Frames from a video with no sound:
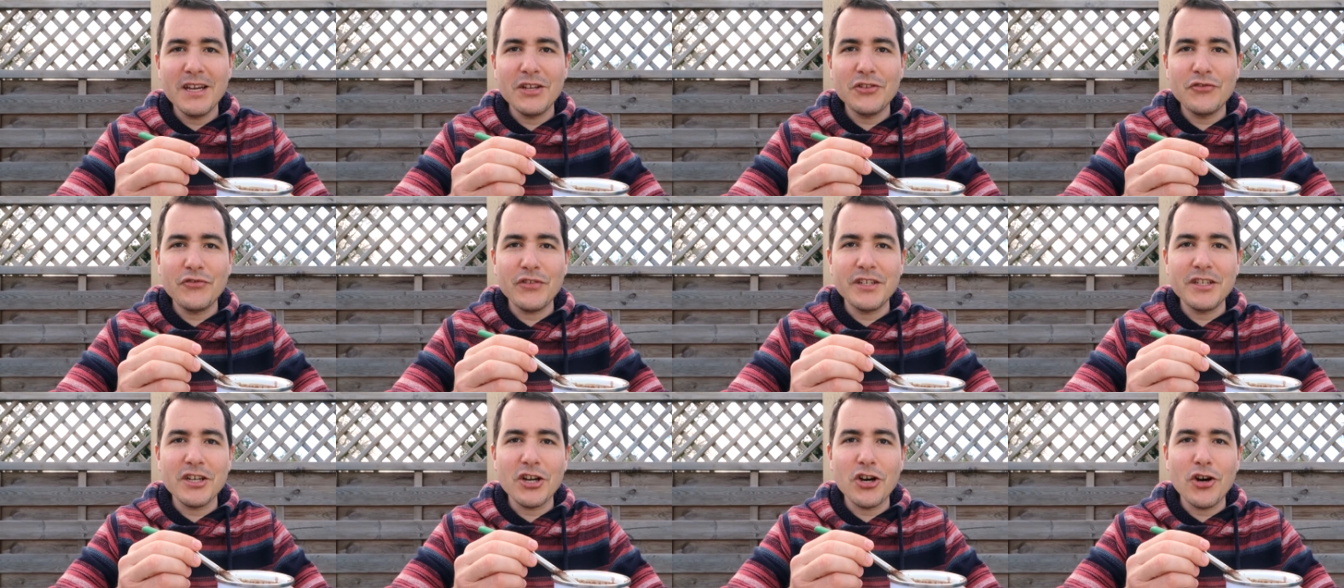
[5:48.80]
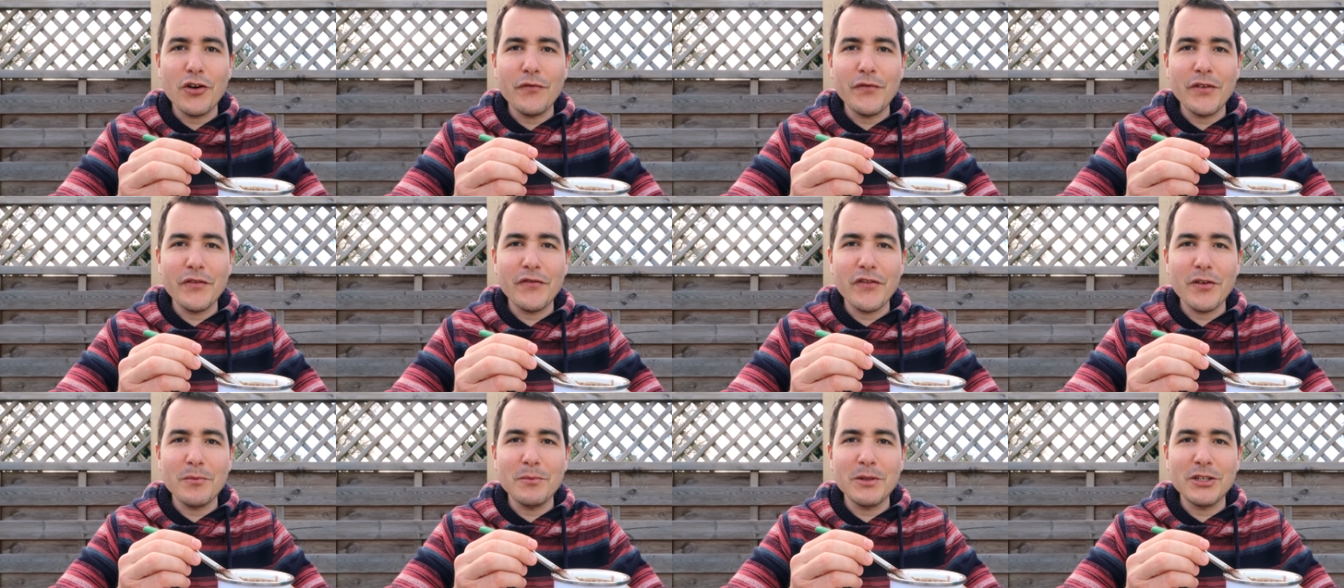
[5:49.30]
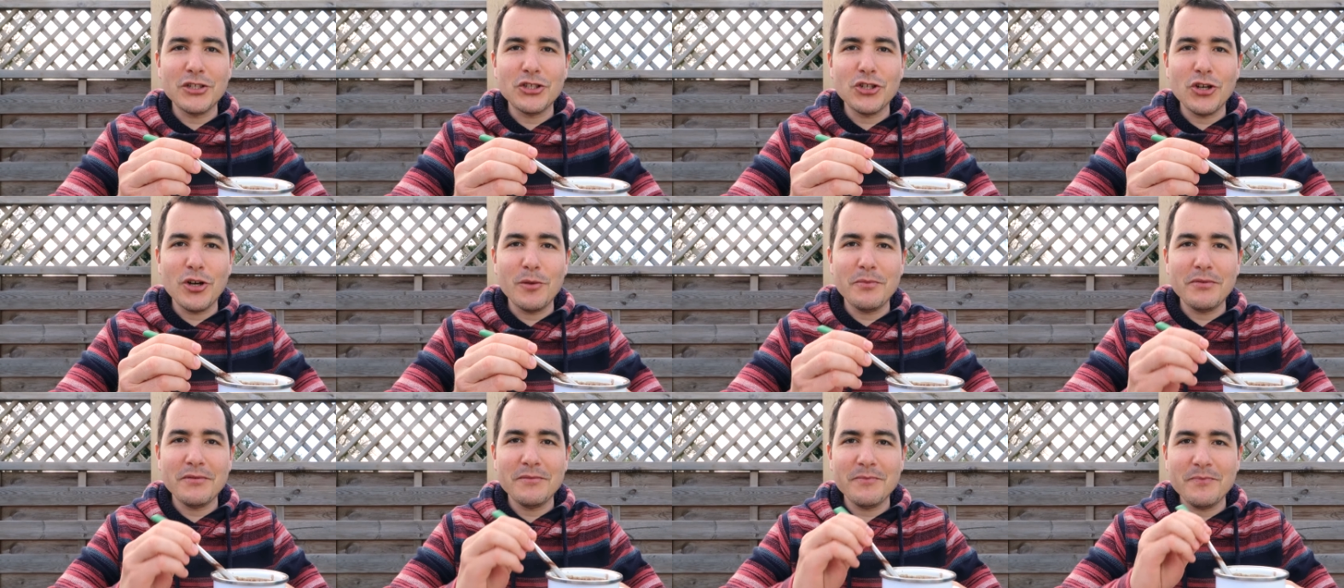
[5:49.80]
Drain the coffee from the
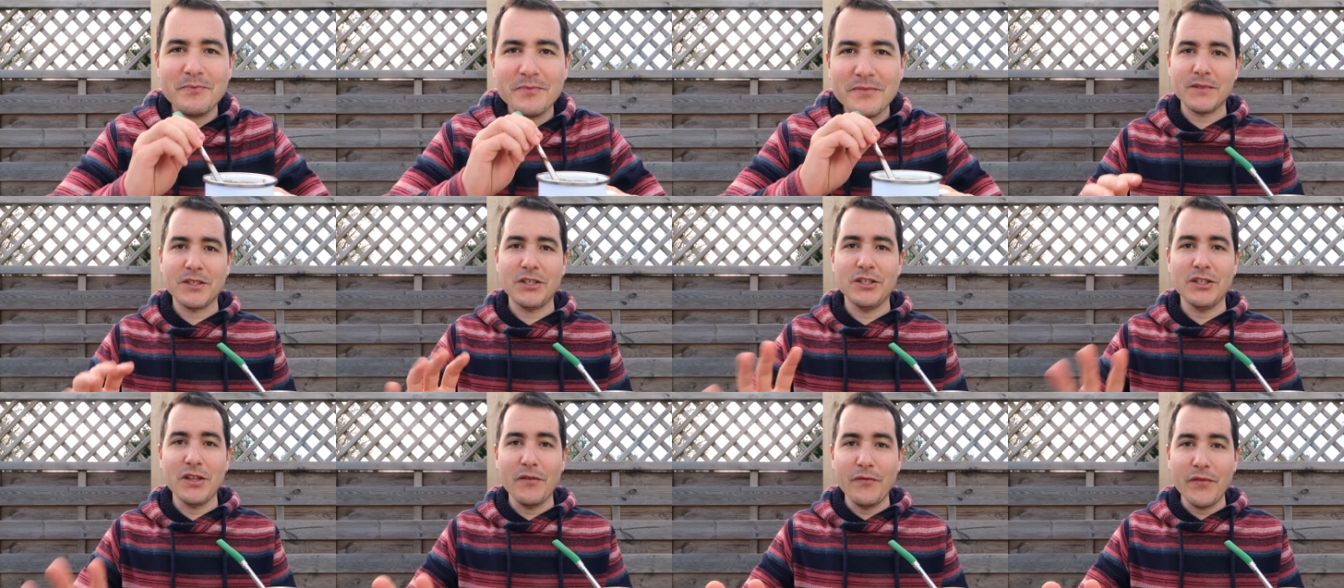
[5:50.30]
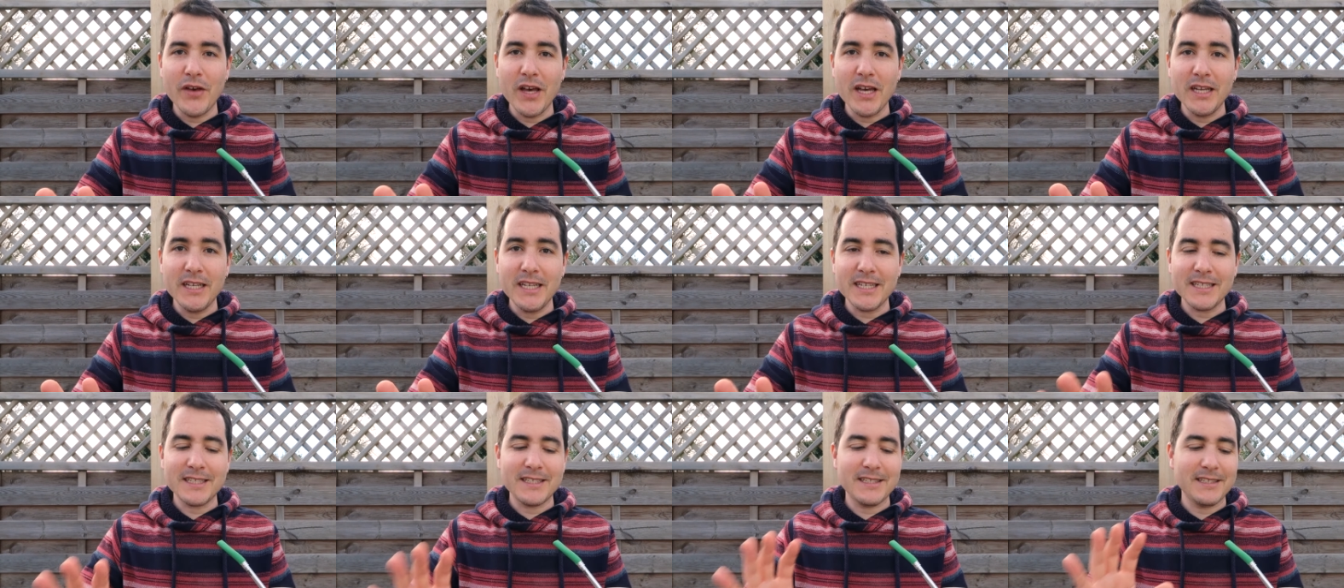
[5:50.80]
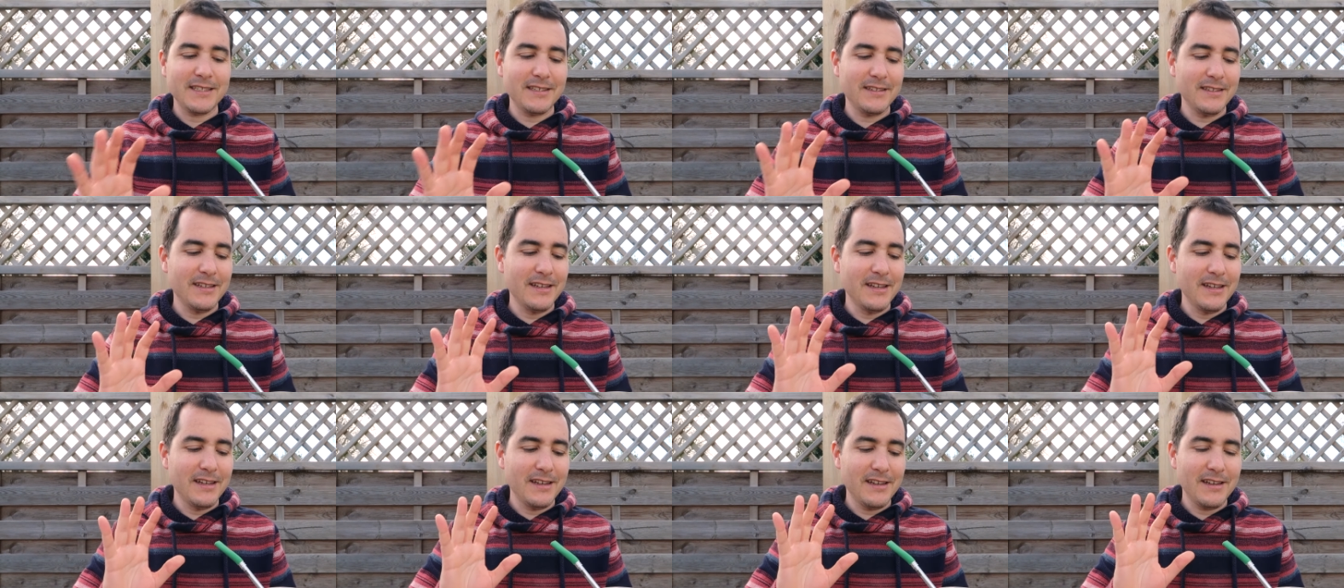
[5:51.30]
top. So the verdict,
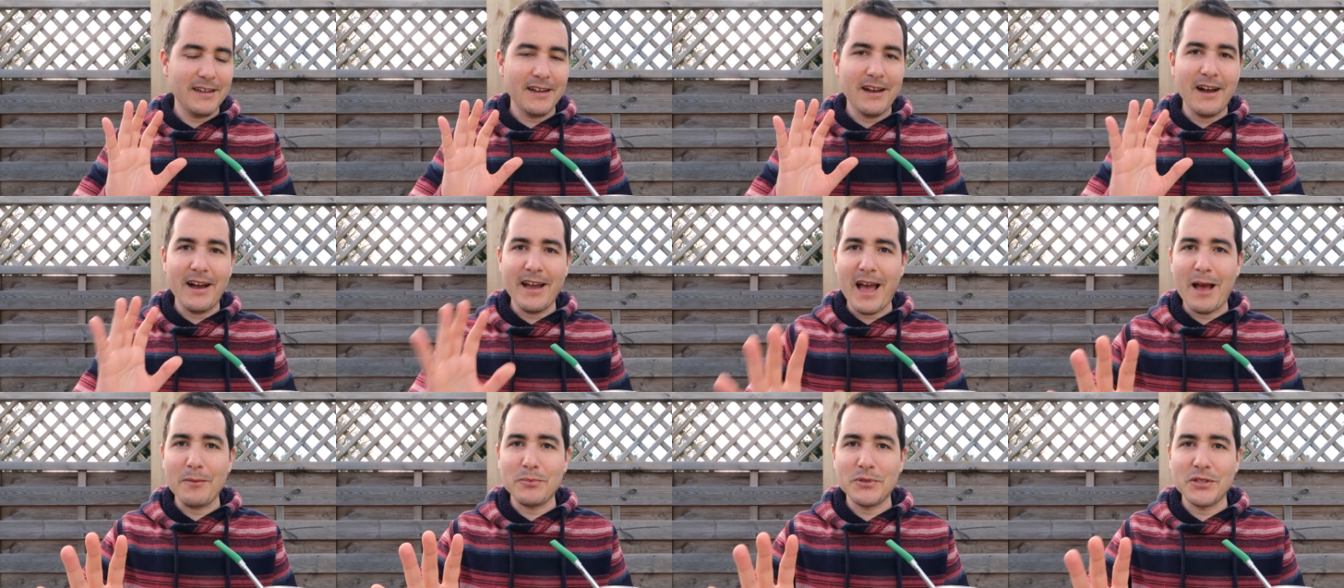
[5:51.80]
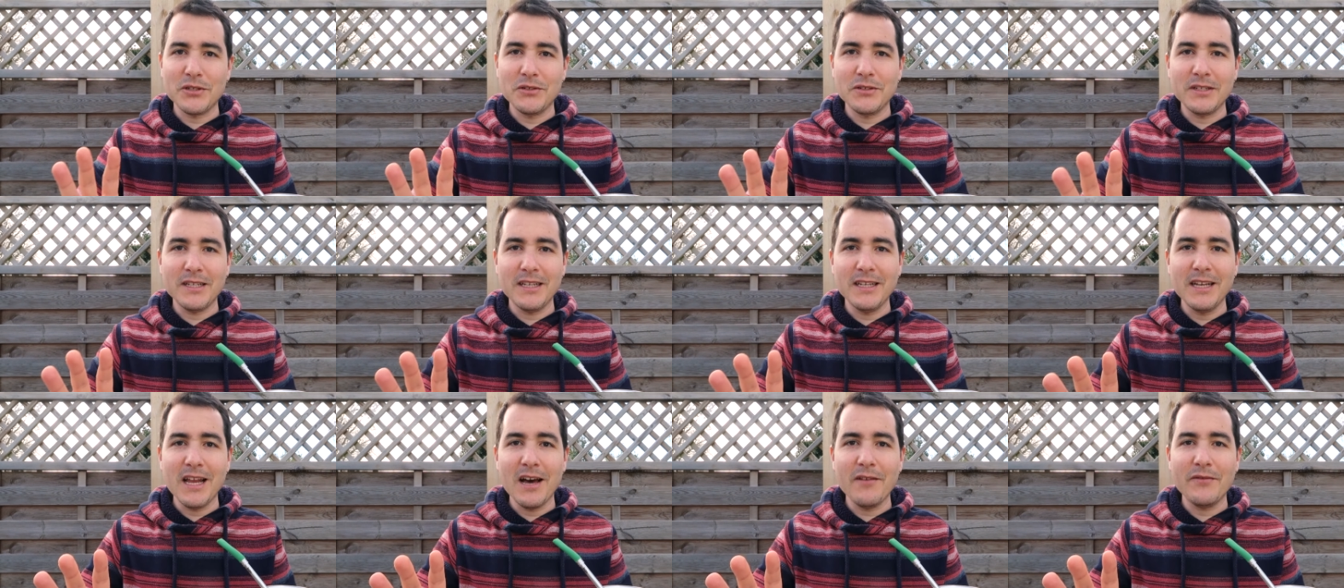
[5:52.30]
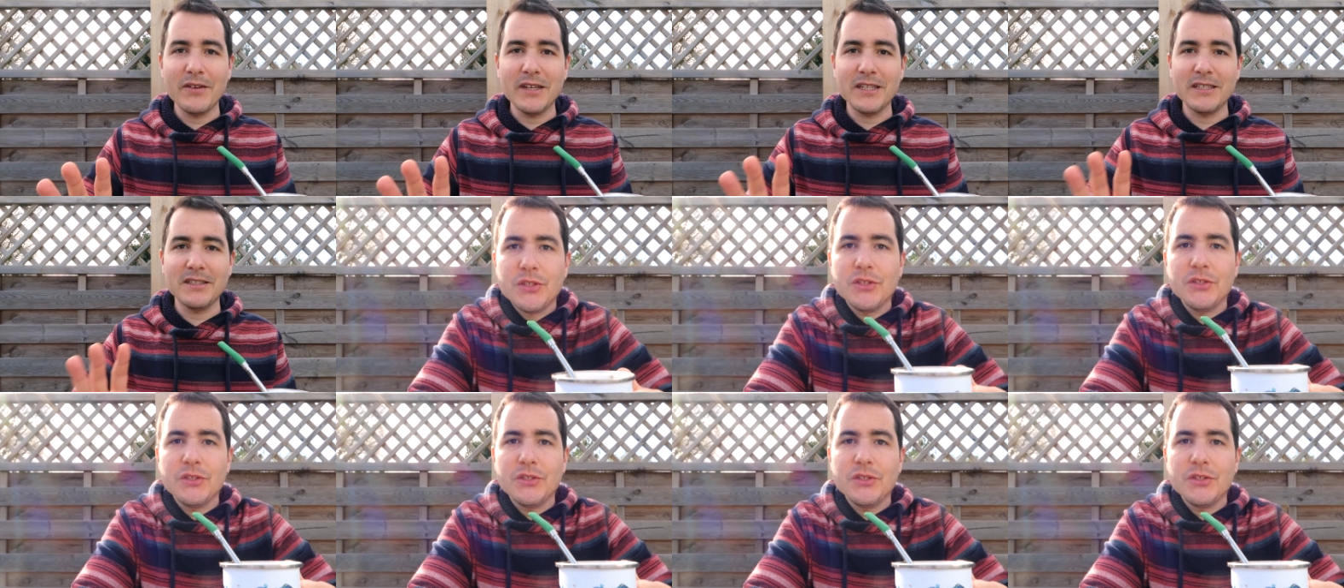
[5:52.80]
I absolutely love it.